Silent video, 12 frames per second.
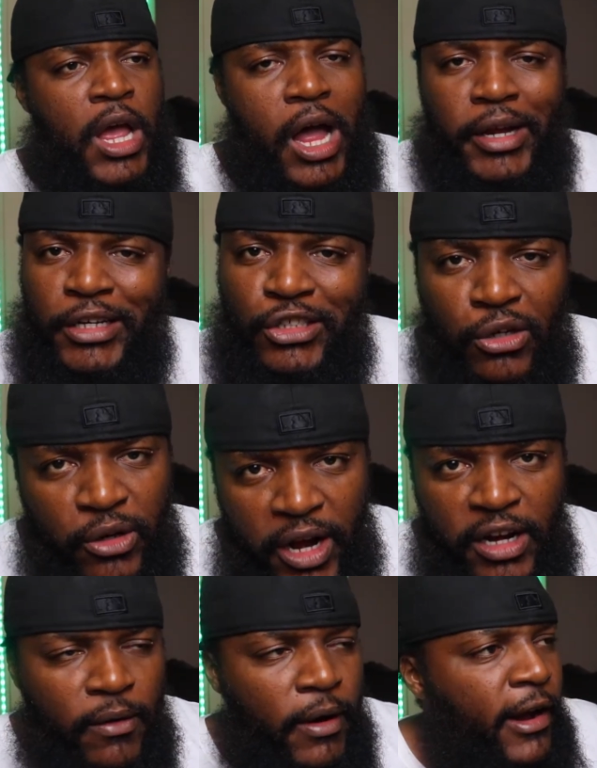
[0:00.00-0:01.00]
I'll get your
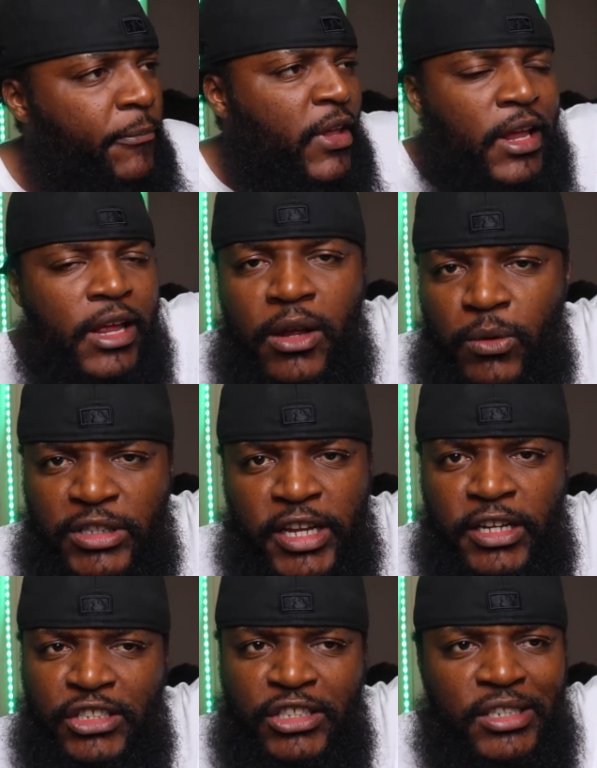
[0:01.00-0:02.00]
credit right.
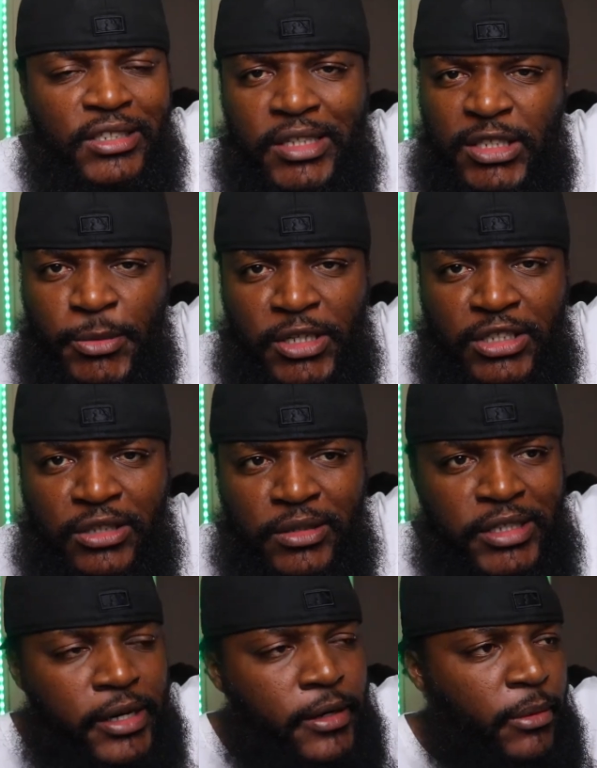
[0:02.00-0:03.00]
Within shit, 6 months to a
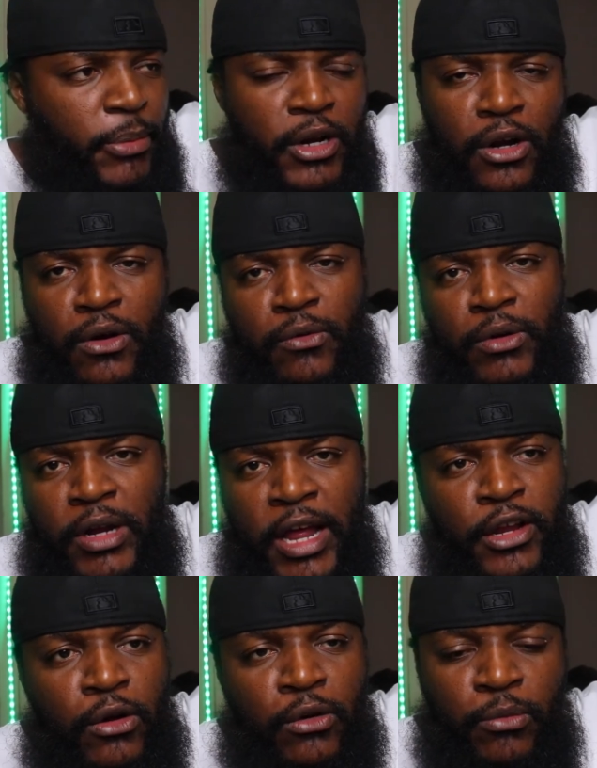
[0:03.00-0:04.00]
year, depending on how
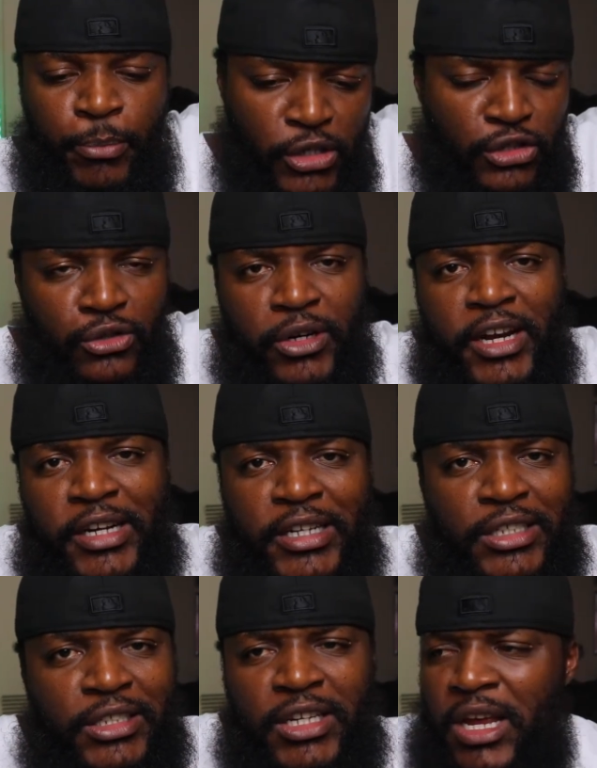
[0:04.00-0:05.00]
your personal credit
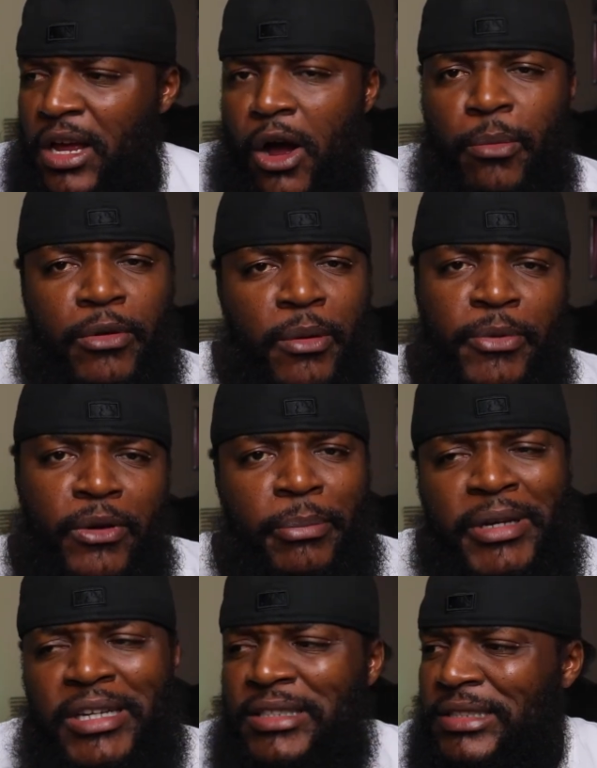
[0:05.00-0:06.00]
is, open up your
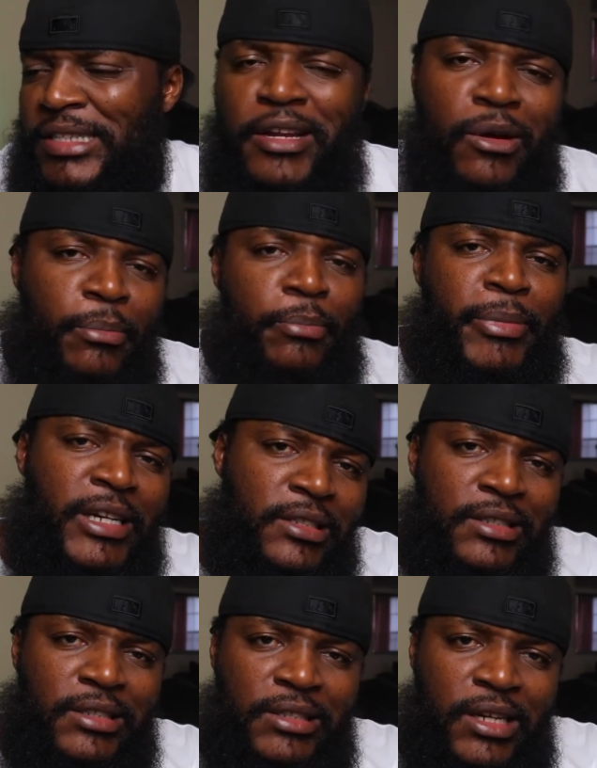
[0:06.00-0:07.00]
business. Now your
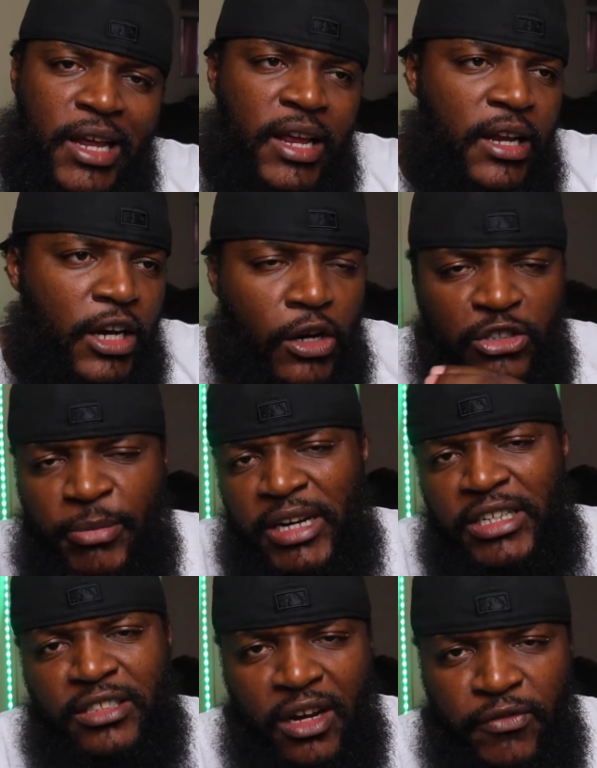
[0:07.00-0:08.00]
business goes
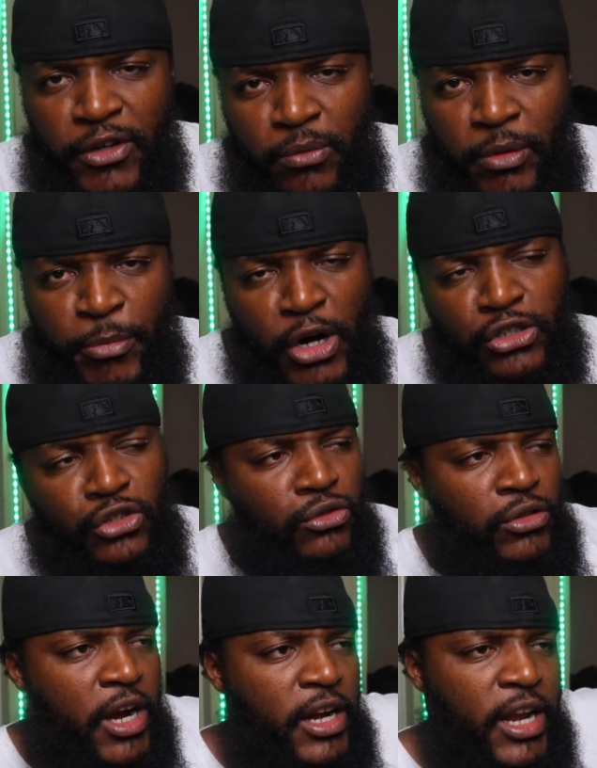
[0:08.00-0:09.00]
based off your personal
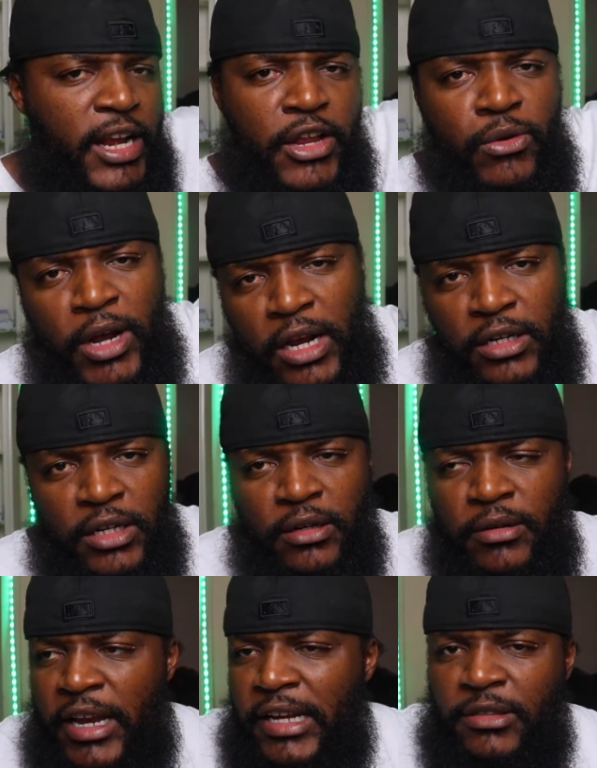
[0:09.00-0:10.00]
credit, and now you got a
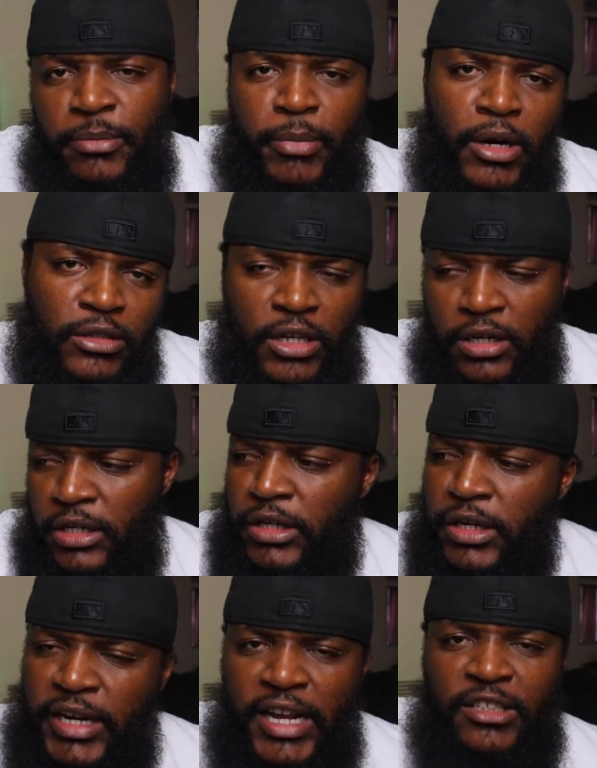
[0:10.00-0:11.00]
good
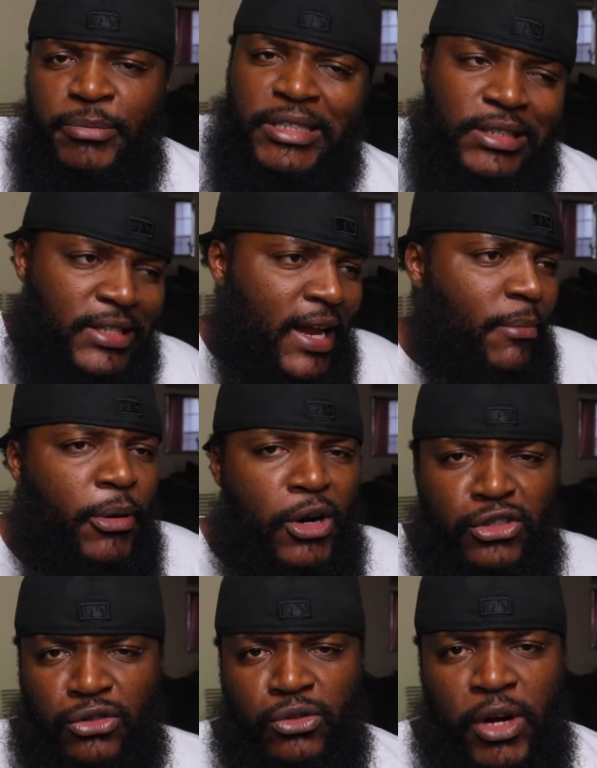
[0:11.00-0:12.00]
ass business and
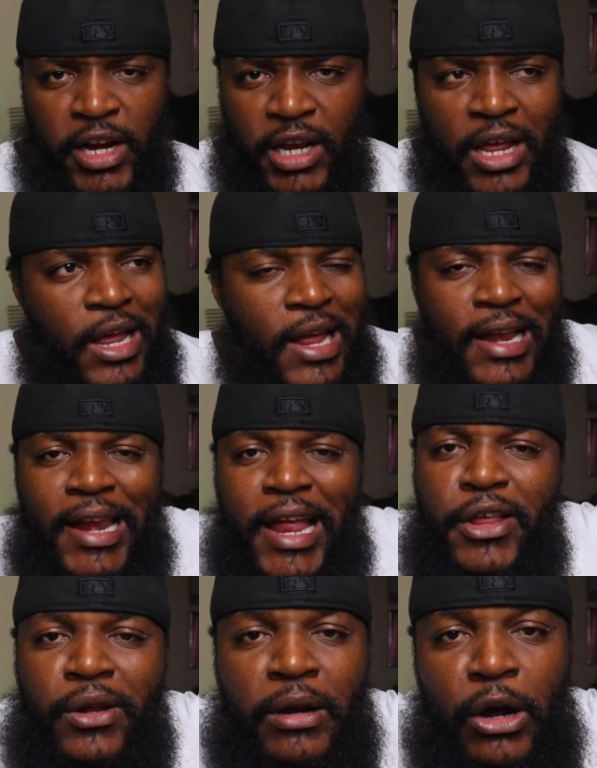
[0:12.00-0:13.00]
personal credit. Now
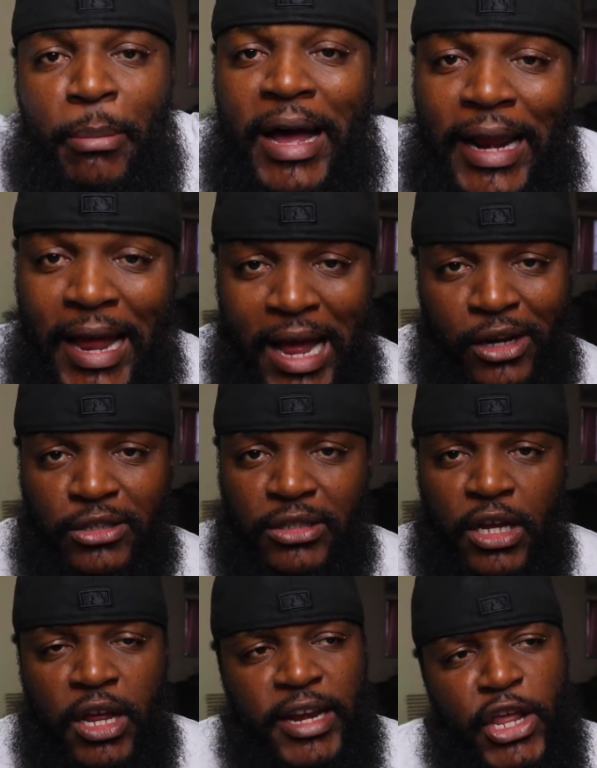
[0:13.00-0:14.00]
you can go buy that house.
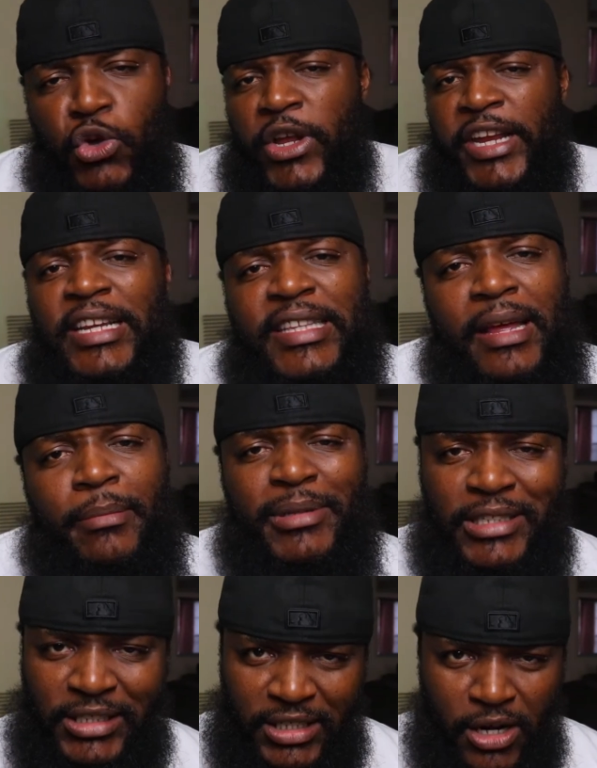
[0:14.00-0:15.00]
Now you can get that
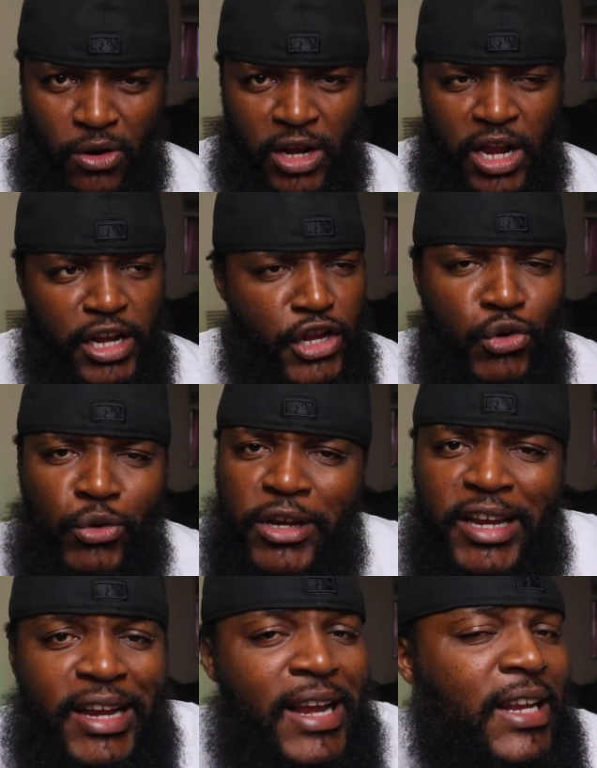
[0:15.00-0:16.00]
business loan. Now you can
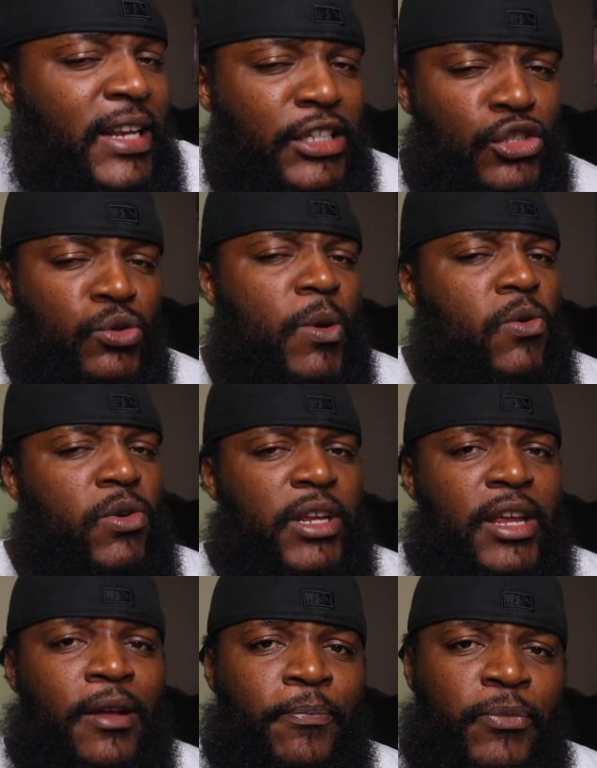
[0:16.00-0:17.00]
get anything that you want to
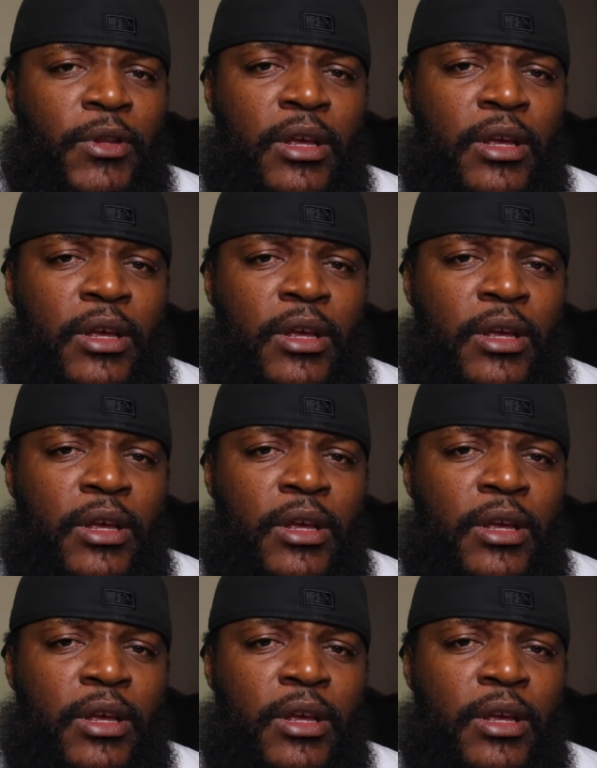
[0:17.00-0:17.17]
get.